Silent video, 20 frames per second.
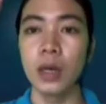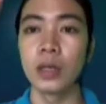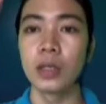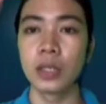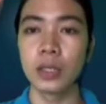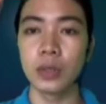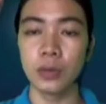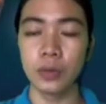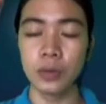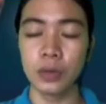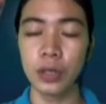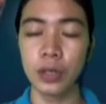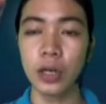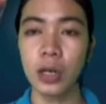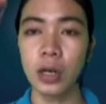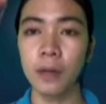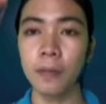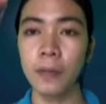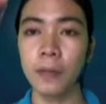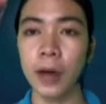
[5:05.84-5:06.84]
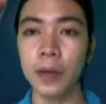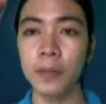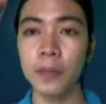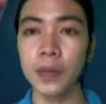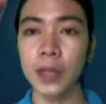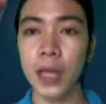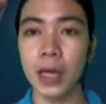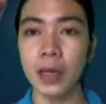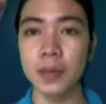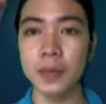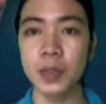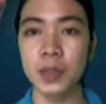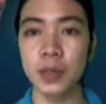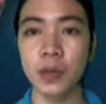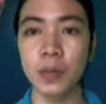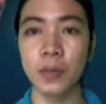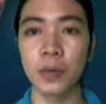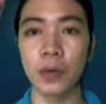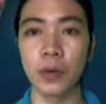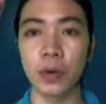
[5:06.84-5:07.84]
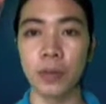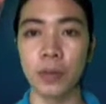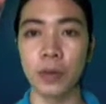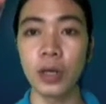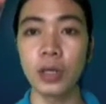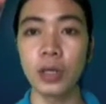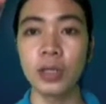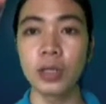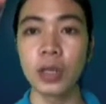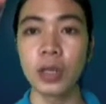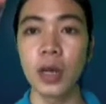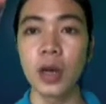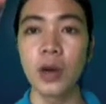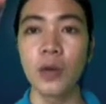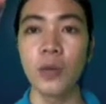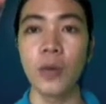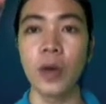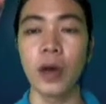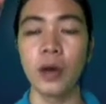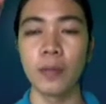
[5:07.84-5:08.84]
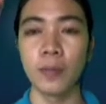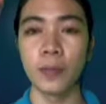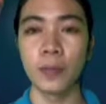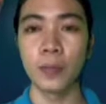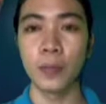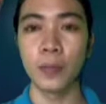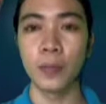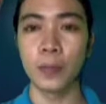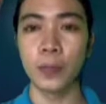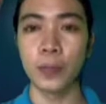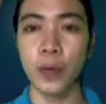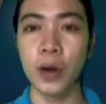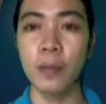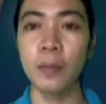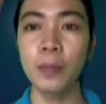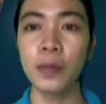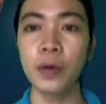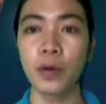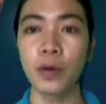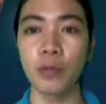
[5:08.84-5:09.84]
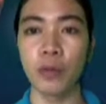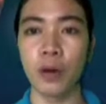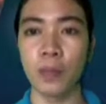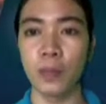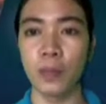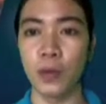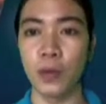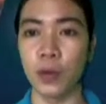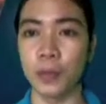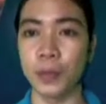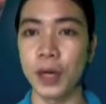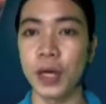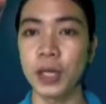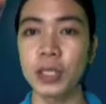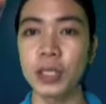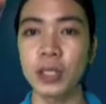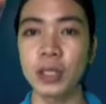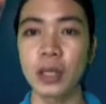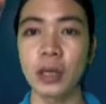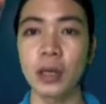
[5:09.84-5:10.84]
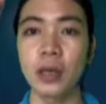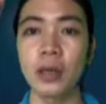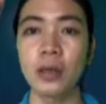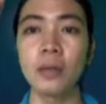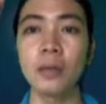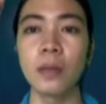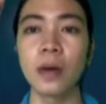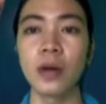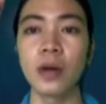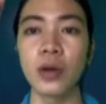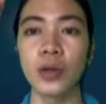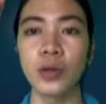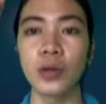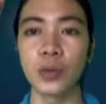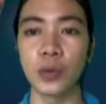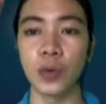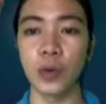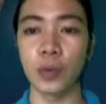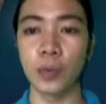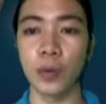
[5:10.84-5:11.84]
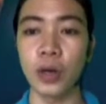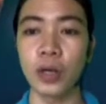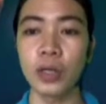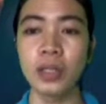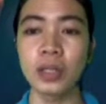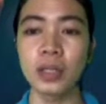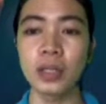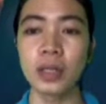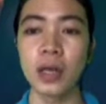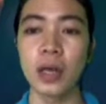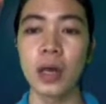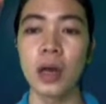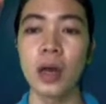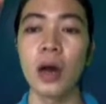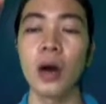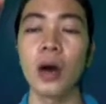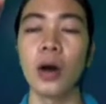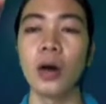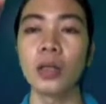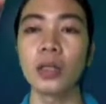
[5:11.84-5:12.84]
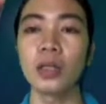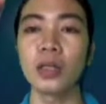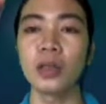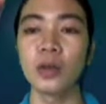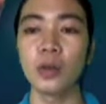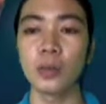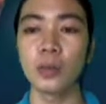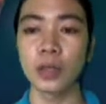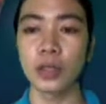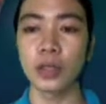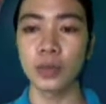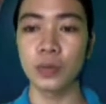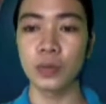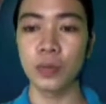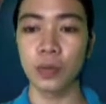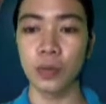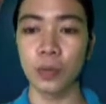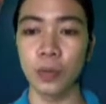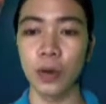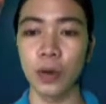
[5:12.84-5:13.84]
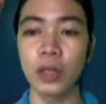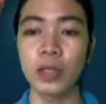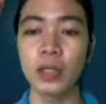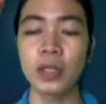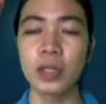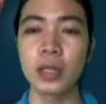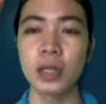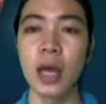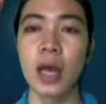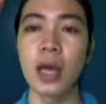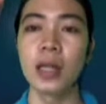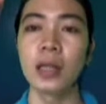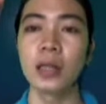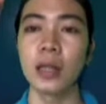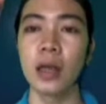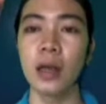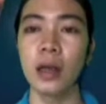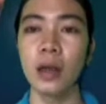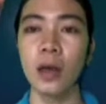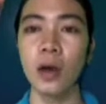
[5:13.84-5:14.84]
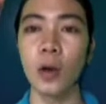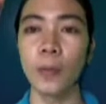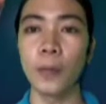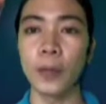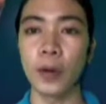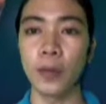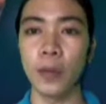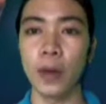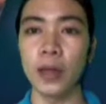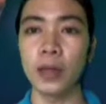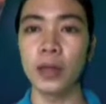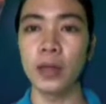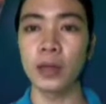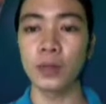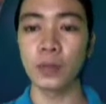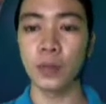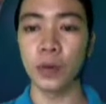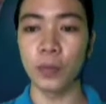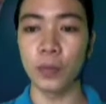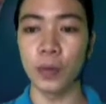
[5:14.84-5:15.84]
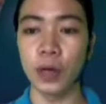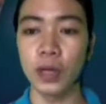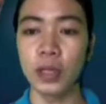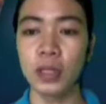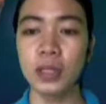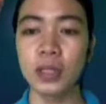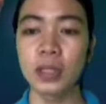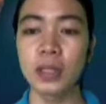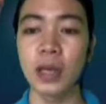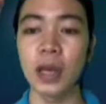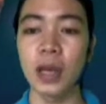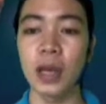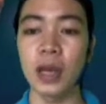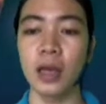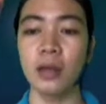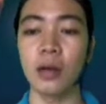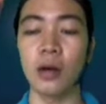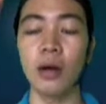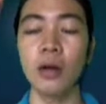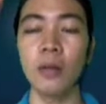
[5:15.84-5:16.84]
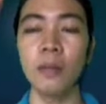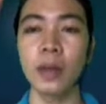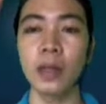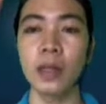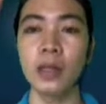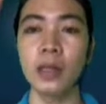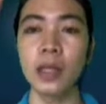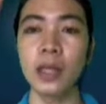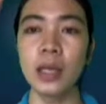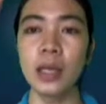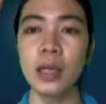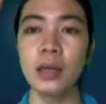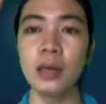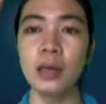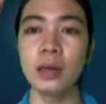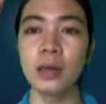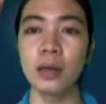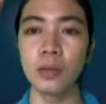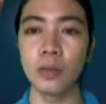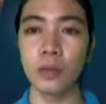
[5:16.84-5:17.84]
So there are 5 types of robot. We have pre-programmed robots, humanoid robots, autonomous robots, tele-operated robots, and augmenting